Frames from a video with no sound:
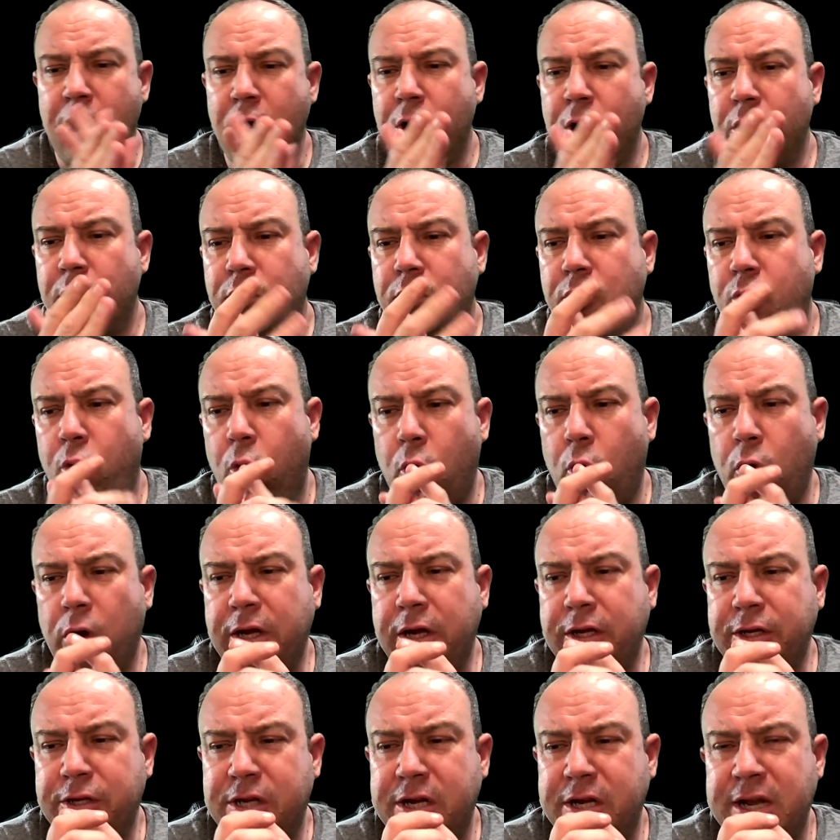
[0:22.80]

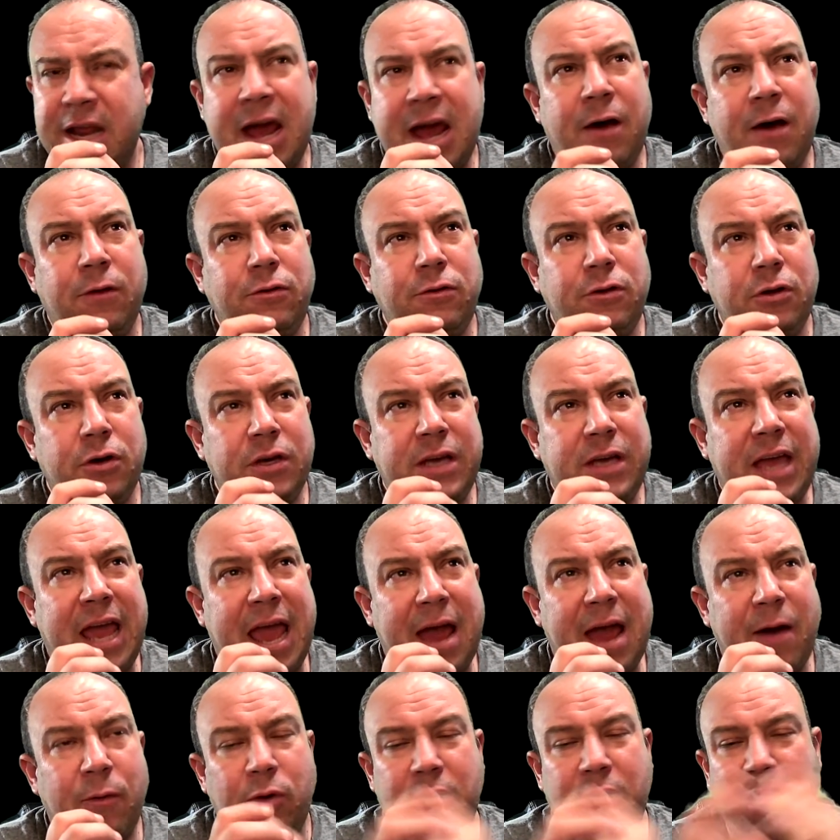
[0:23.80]
going to now look
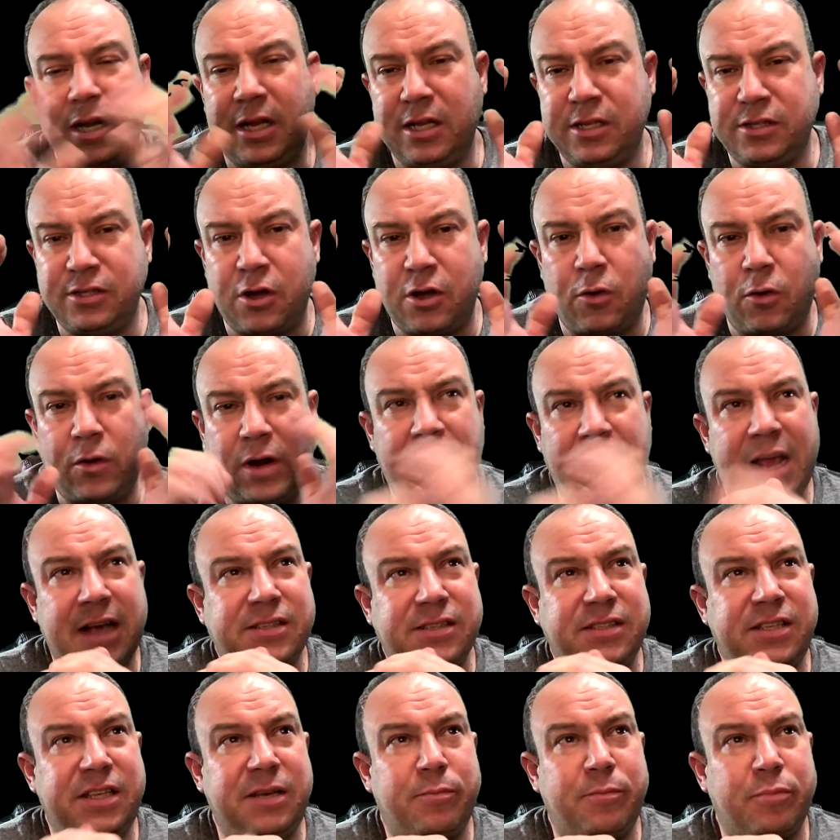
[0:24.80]
at what is known as
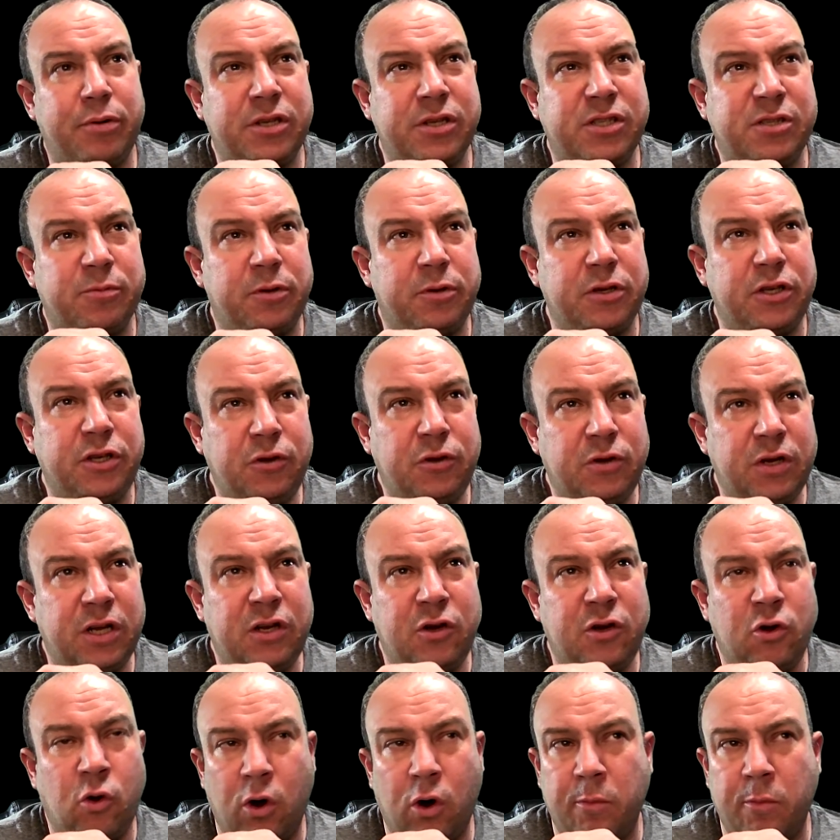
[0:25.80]
the principal unit
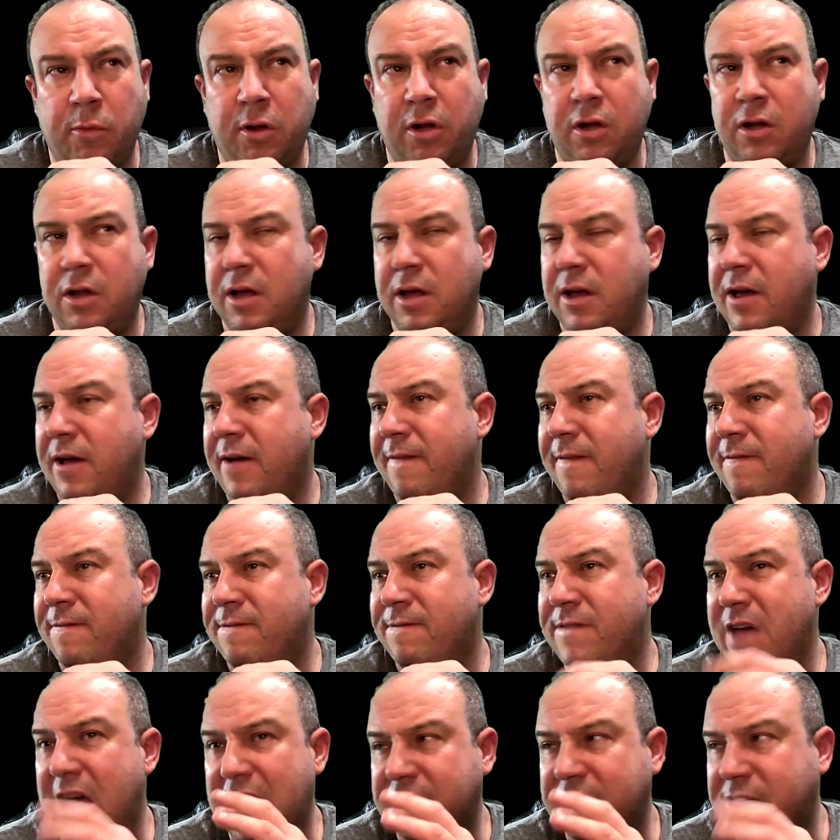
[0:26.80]
normal
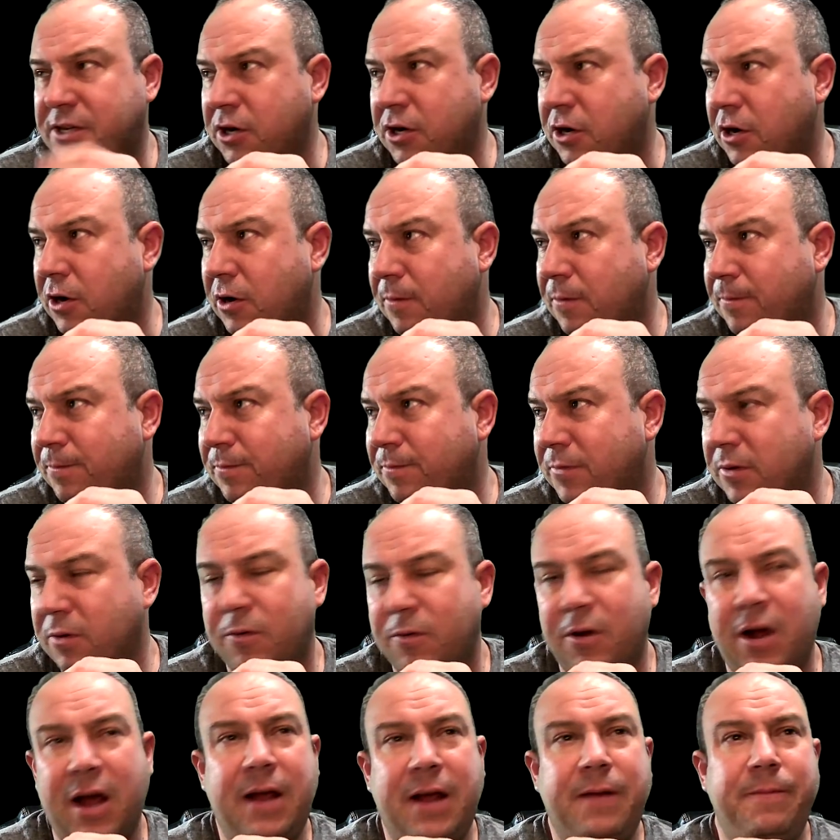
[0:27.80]
vector,
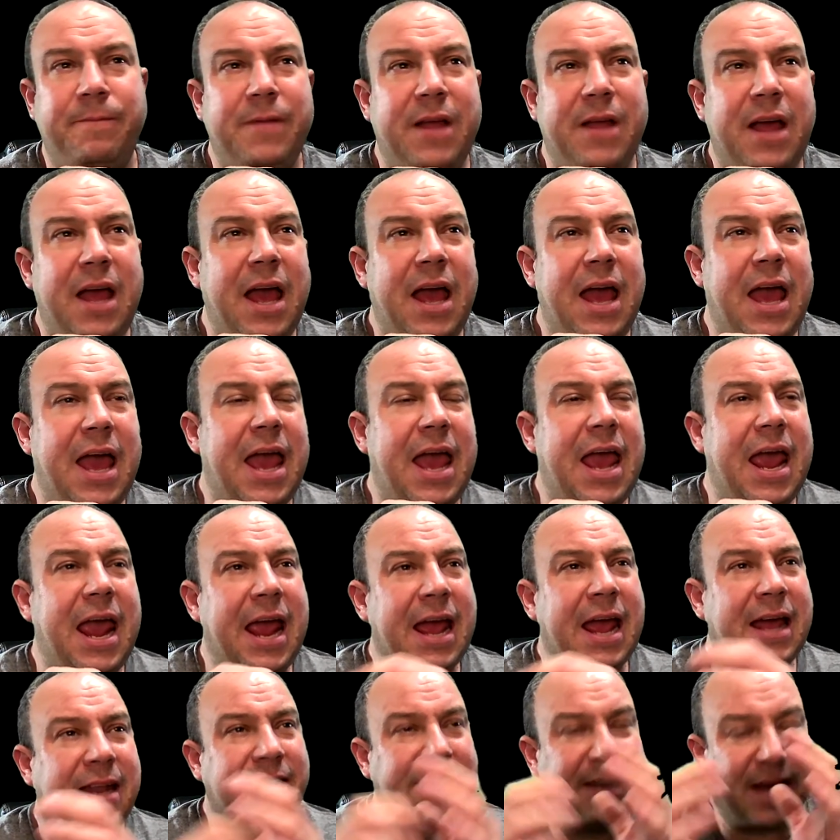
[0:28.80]
right? And